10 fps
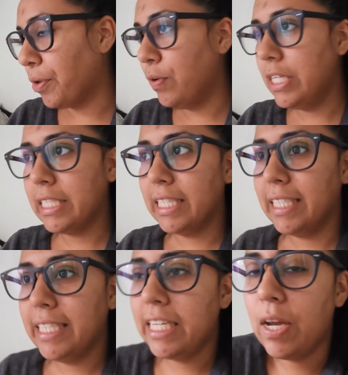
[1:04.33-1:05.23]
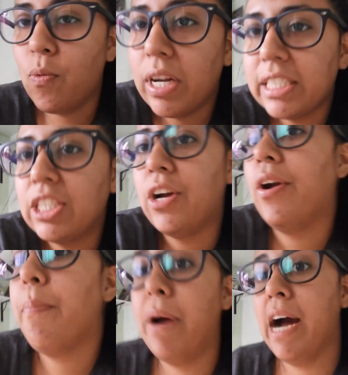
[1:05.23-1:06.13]
we're just going to eat and watch
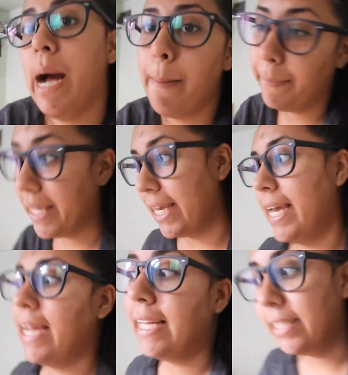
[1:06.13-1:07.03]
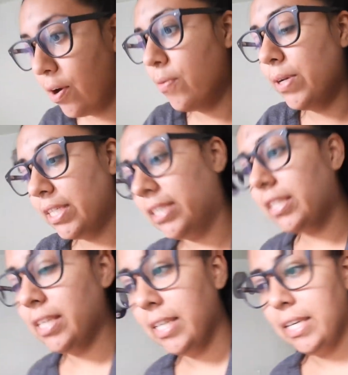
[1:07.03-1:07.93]
our poppy as always.